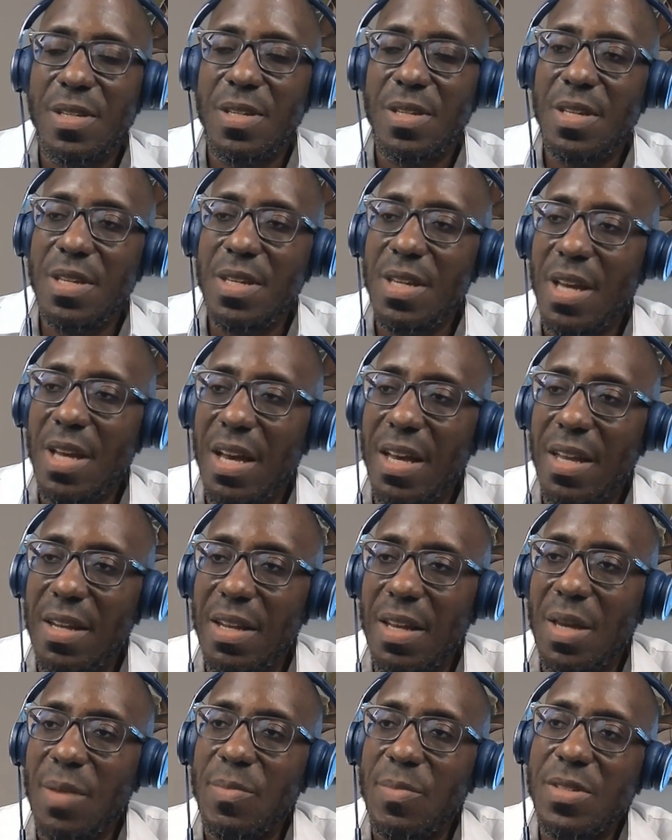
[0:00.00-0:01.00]
He had
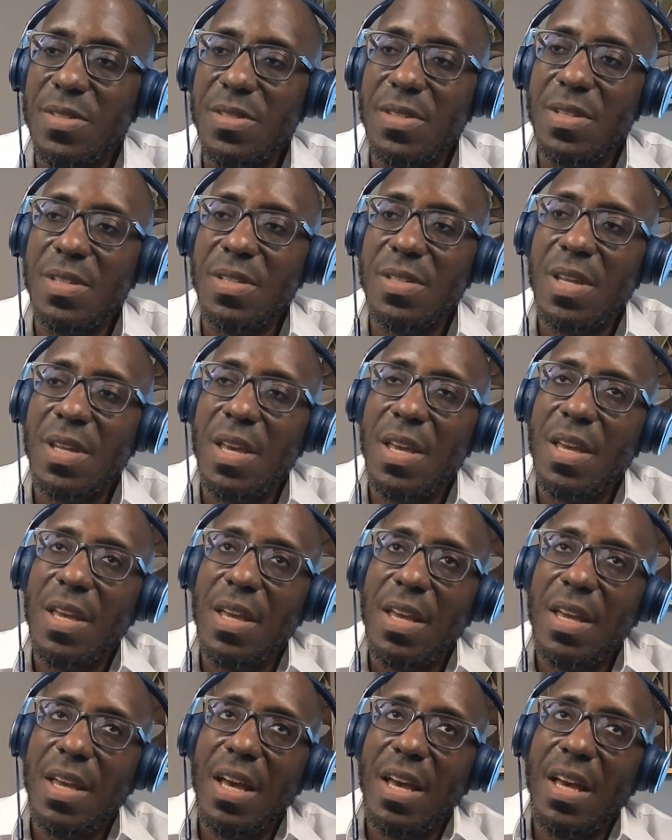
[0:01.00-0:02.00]
Lyme disease,
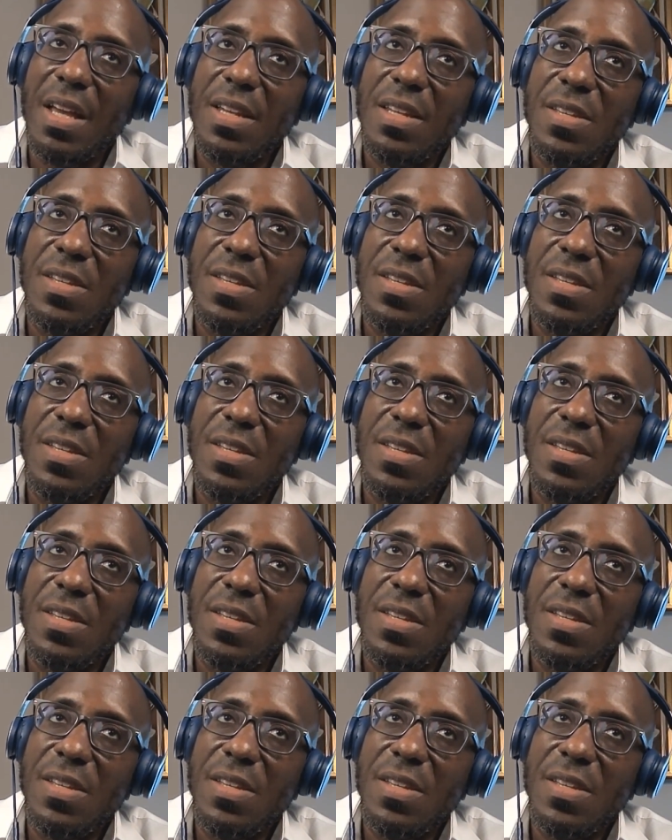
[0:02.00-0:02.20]
and